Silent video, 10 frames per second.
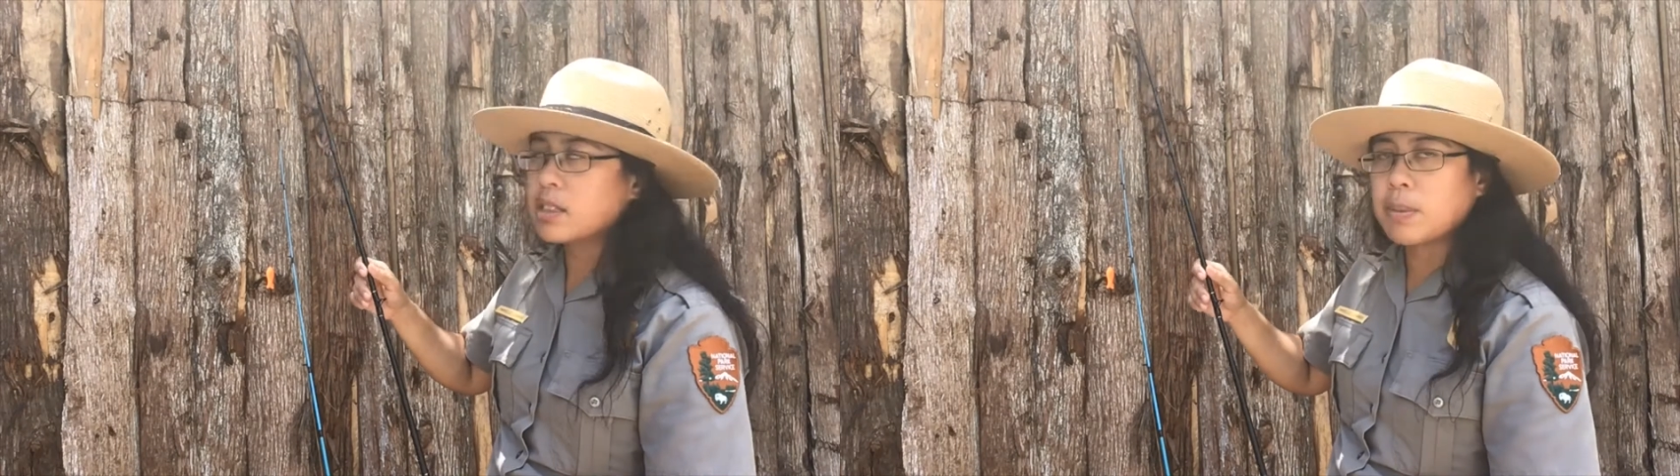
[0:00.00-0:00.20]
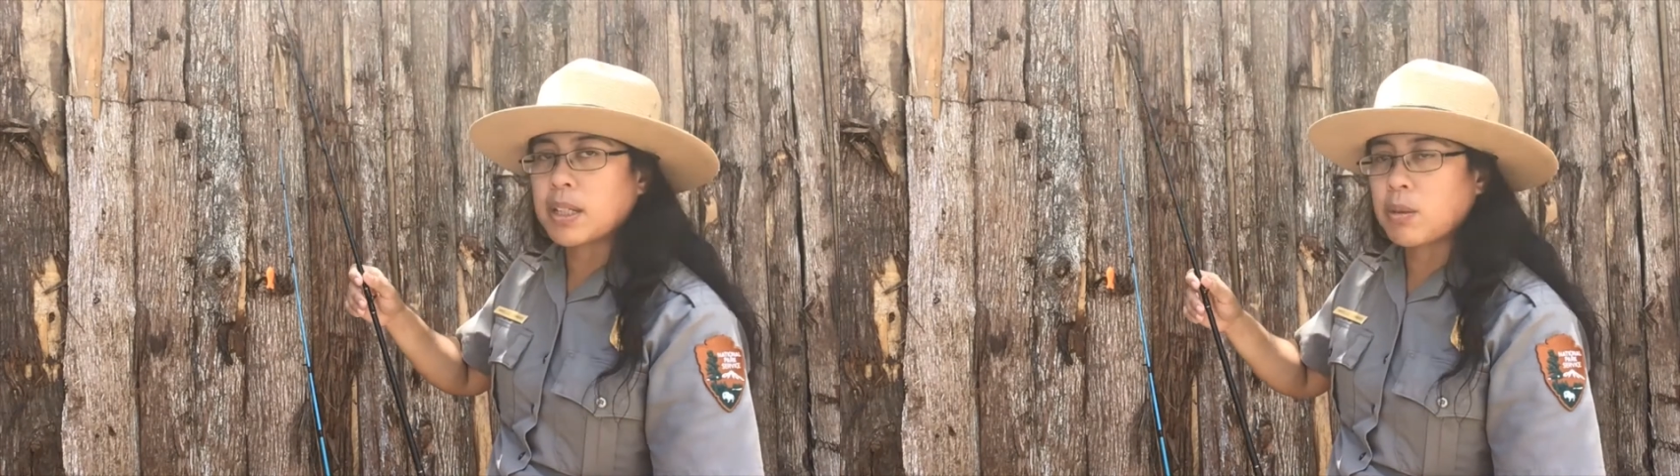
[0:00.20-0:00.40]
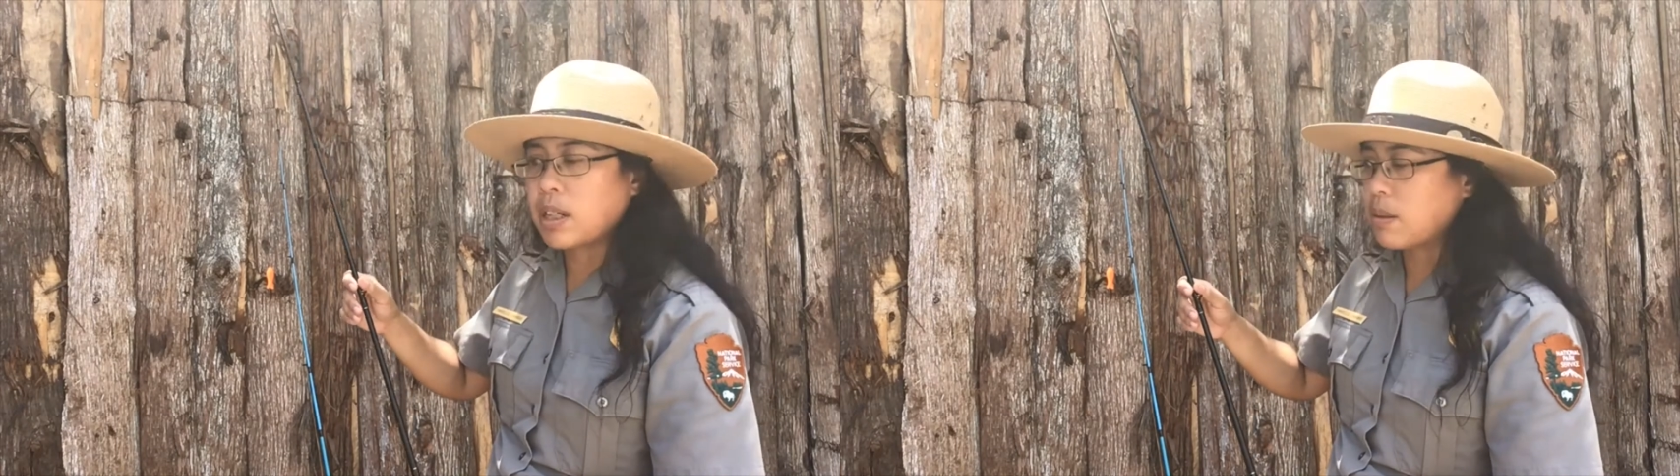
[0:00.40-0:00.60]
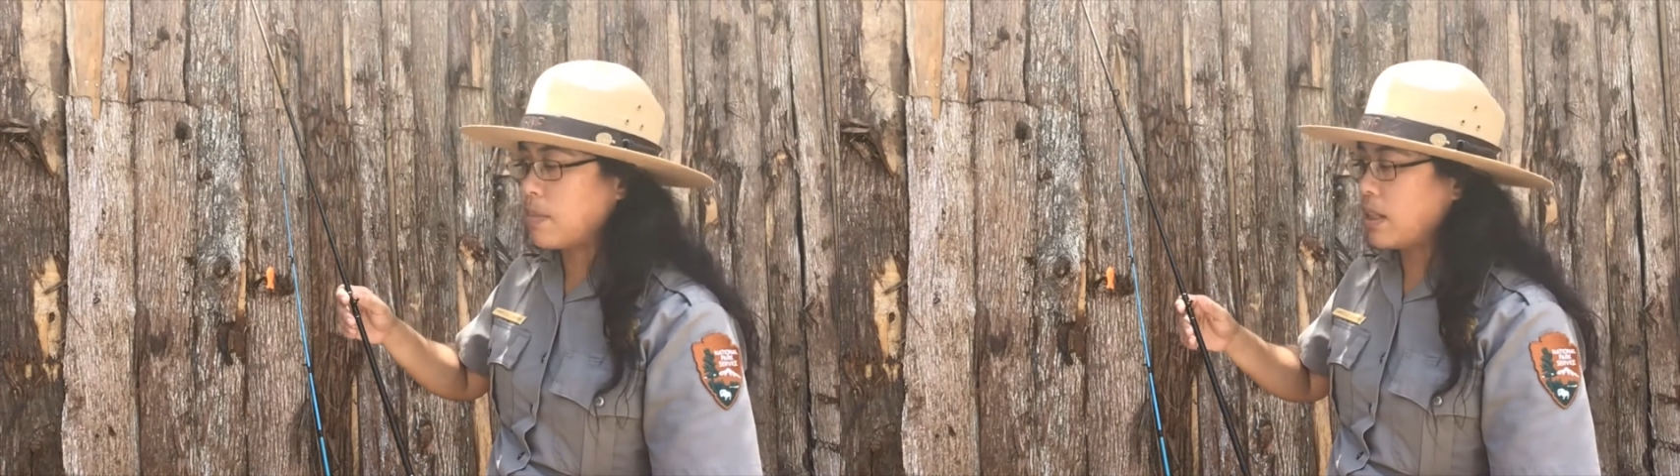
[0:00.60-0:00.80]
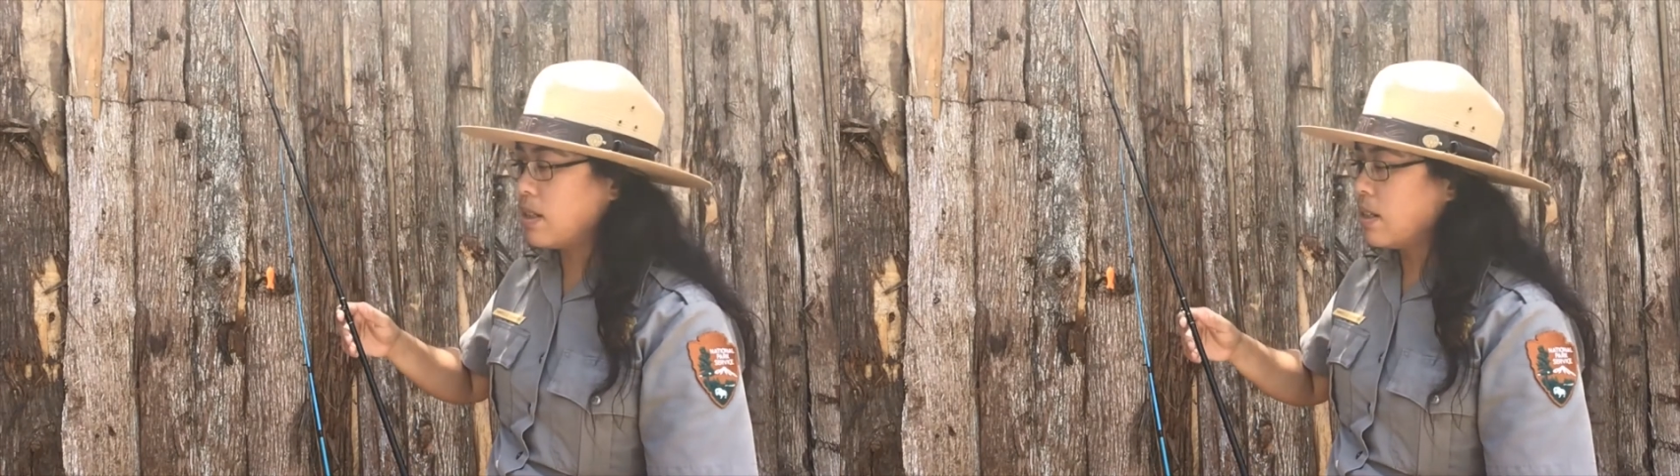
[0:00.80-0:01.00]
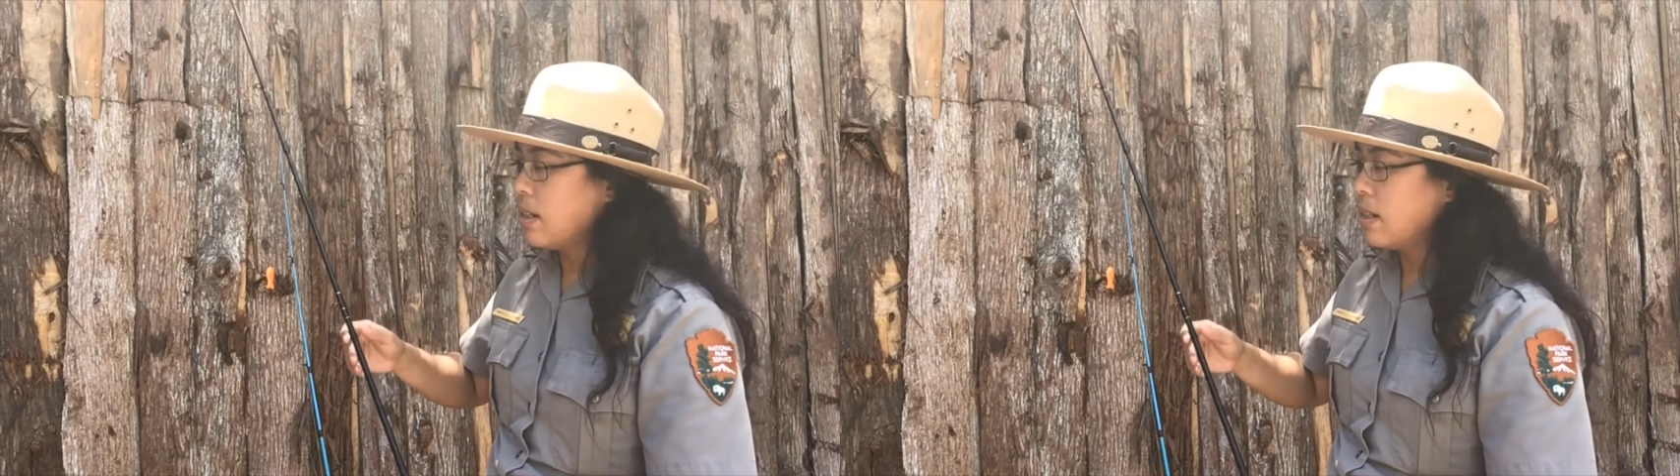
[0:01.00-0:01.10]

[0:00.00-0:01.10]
by quite a bit.